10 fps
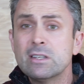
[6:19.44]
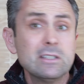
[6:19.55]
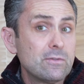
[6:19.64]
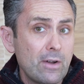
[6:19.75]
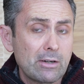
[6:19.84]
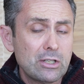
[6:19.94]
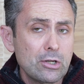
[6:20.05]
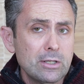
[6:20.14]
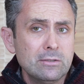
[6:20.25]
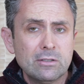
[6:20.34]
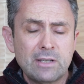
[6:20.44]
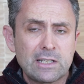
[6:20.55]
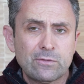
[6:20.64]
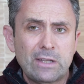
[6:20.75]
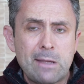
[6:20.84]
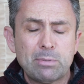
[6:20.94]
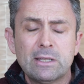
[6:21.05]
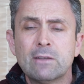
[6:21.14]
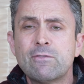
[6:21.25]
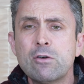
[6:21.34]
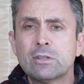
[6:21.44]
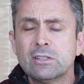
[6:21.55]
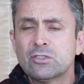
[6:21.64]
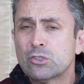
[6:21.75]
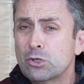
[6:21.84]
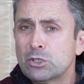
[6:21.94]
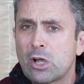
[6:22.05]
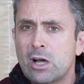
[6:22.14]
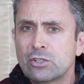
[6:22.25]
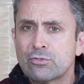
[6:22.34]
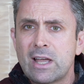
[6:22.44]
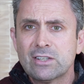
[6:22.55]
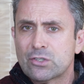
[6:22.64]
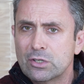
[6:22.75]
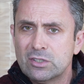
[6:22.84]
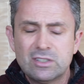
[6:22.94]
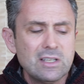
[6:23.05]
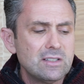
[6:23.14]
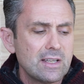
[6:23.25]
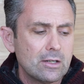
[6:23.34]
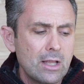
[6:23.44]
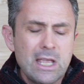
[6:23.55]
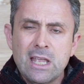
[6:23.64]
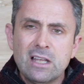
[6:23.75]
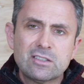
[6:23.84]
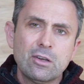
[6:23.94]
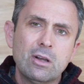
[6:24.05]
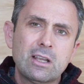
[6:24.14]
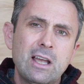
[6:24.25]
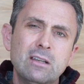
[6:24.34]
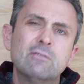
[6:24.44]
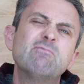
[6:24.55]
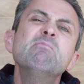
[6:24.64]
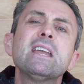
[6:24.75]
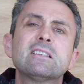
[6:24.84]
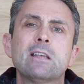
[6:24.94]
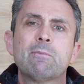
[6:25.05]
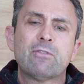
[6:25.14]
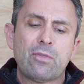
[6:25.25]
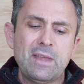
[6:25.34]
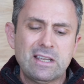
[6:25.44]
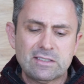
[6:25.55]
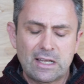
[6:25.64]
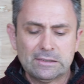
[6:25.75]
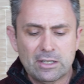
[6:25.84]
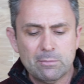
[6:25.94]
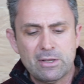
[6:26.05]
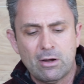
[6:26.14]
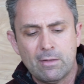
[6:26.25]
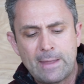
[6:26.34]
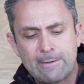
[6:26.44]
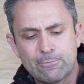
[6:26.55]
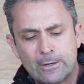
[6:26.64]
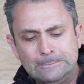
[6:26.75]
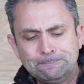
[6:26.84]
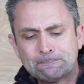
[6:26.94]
is very good, nice flat plane of focus, good contrast, good detail, and so it kind of makes up for things a little bit on that front.